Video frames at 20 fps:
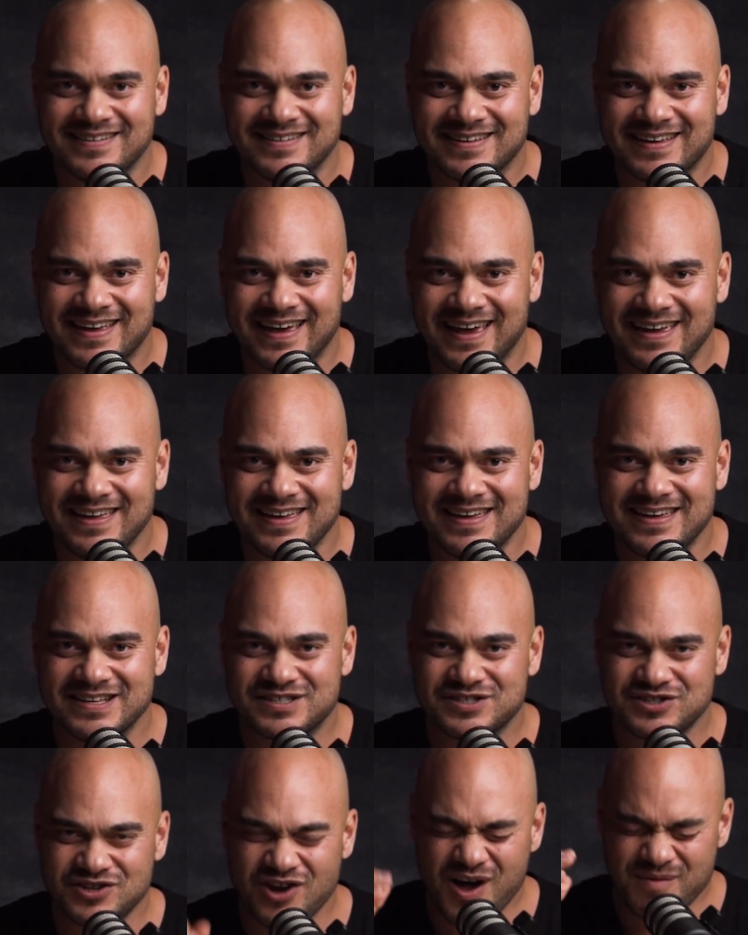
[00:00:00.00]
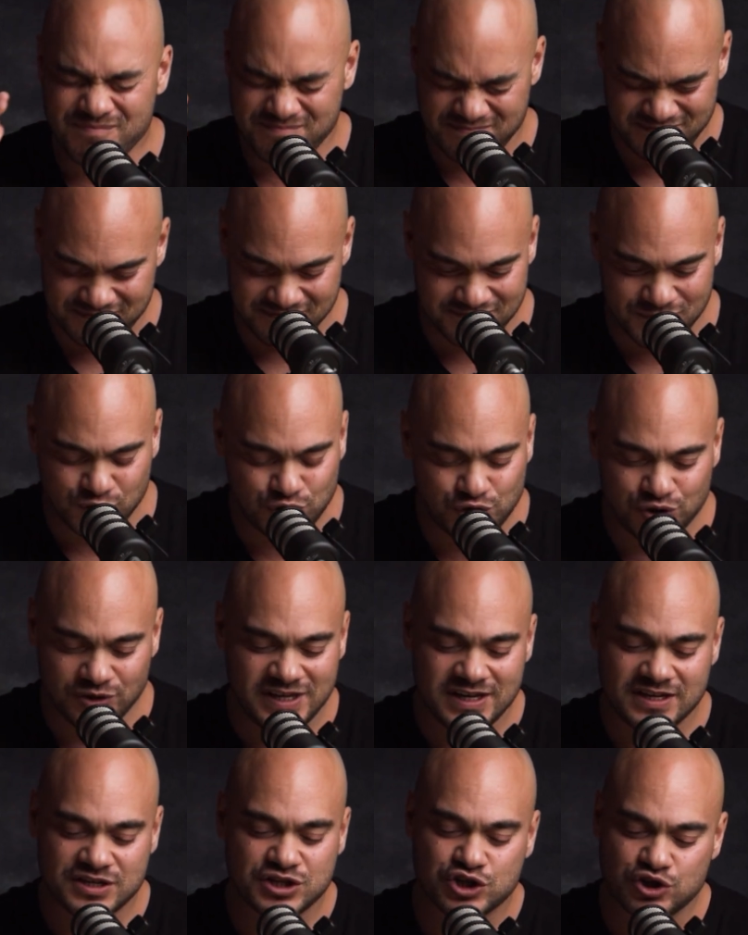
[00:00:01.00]
Okay? It's not
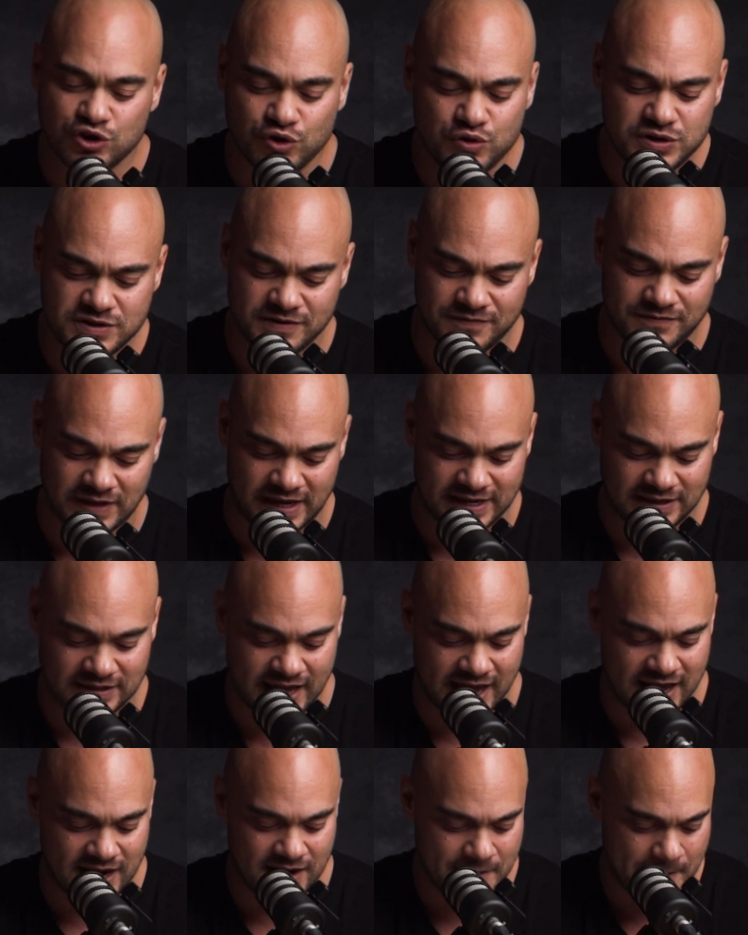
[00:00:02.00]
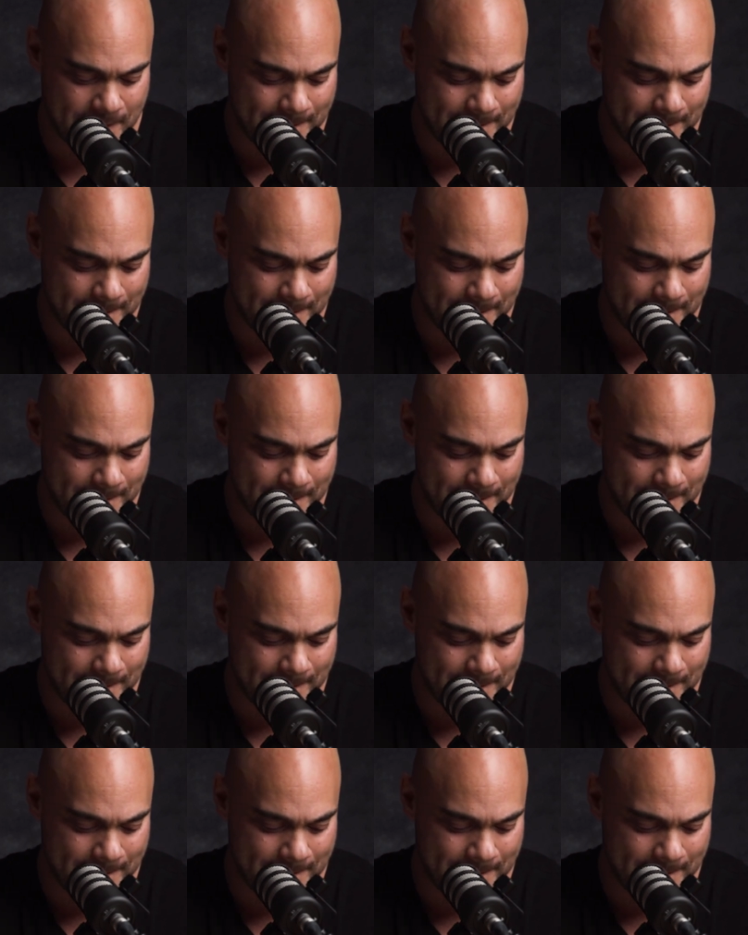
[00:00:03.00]
mutually exclusive like that.